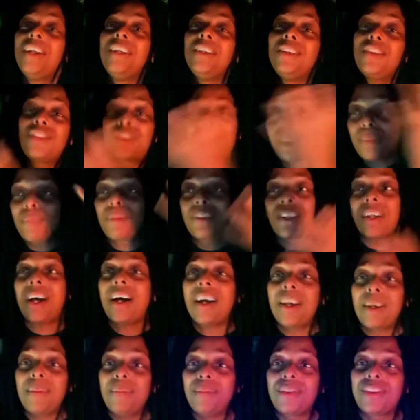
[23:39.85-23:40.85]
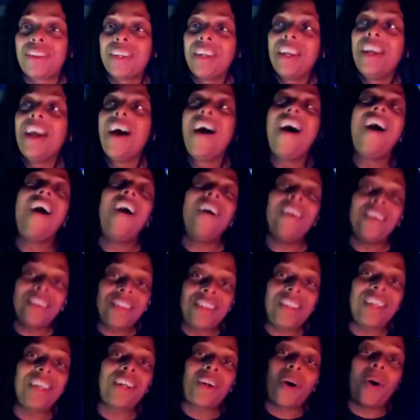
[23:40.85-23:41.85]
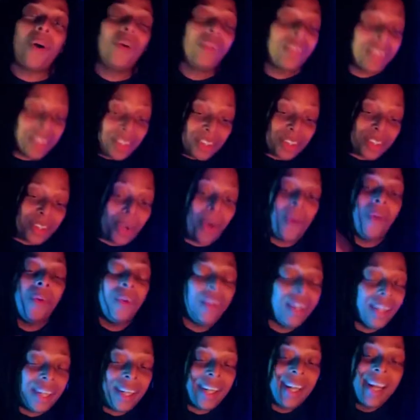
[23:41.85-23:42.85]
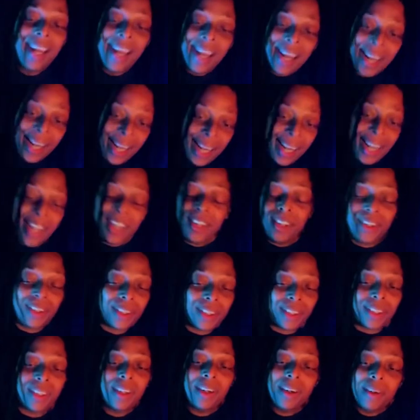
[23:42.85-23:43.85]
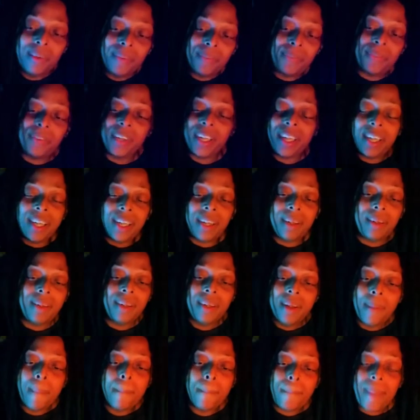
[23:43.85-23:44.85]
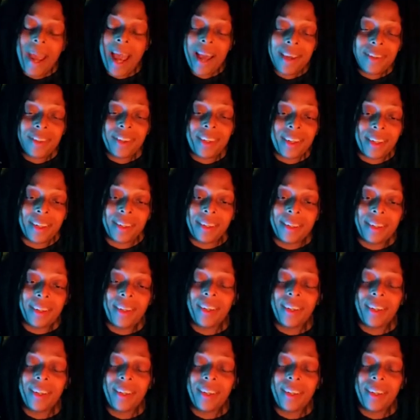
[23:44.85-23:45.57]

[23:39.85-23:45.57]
sometimes RC Cola is going in your freaking basket.